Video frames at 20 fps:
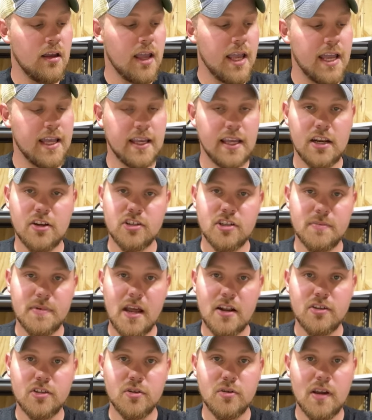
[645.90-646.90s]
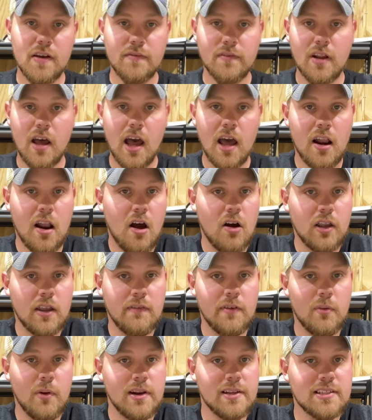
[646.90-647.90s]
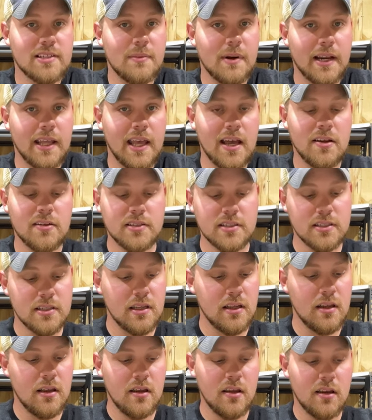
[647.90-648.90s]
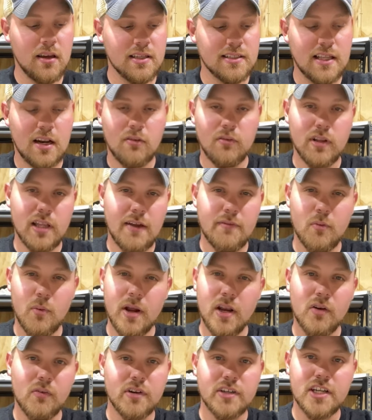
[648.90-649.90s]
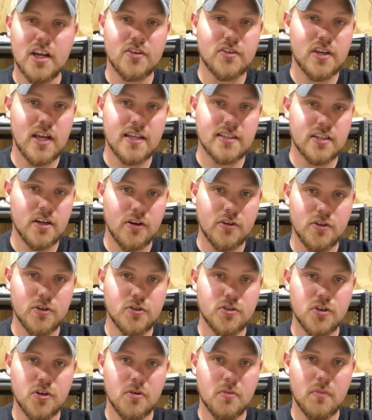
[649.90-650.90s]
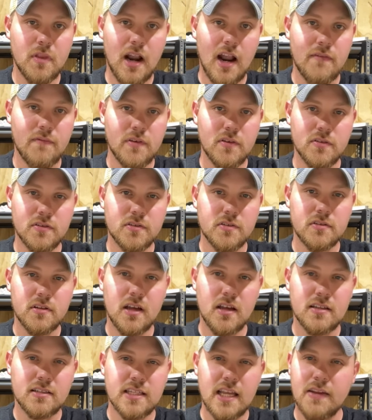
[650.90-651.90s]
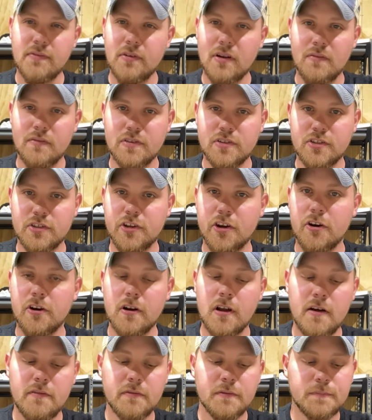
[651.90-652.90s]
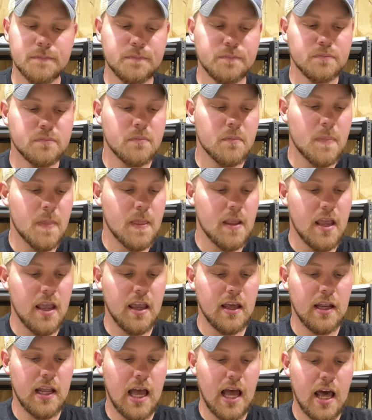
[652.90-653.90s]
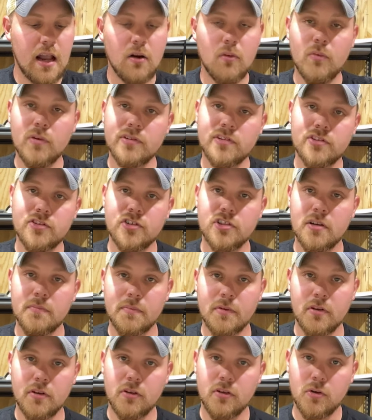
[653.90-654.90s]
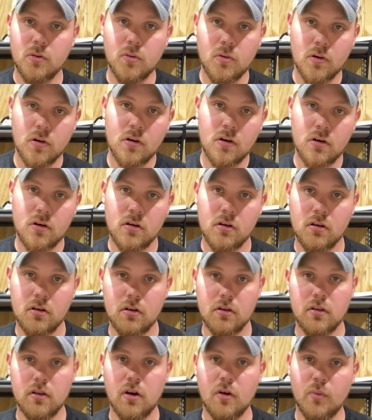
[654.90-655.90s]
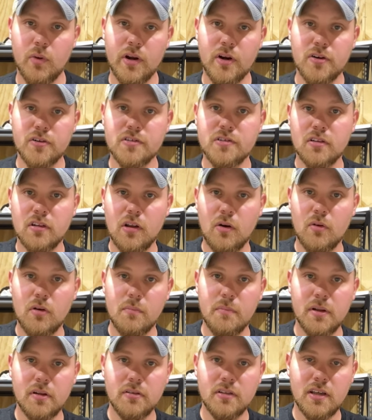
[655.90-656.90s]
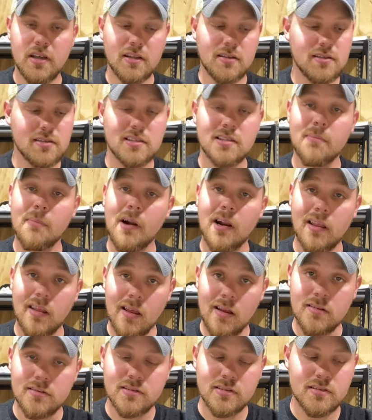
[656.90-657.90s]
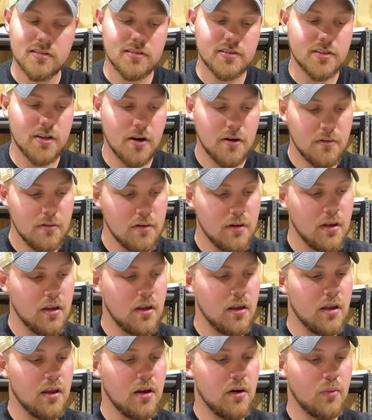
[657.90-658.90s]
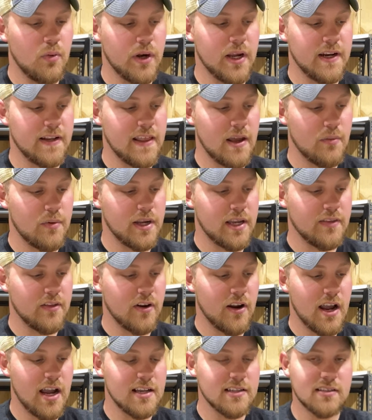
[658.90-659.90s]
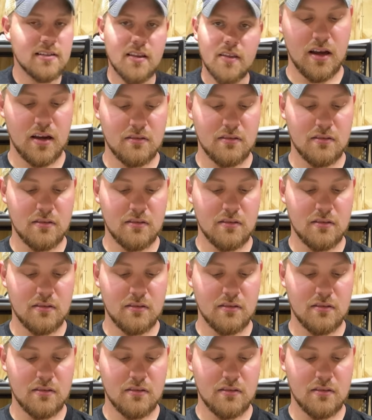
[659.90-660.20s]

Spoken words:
and get it shipped out to you. If not, I'll give it away to somebody else because I don't really have a way to reach out to you guys here on YouTube that I feel is safe enough and secure enough. And I don't want to ship the winner's lower build kit to somebody else. So we'll get to that when we get there, guys.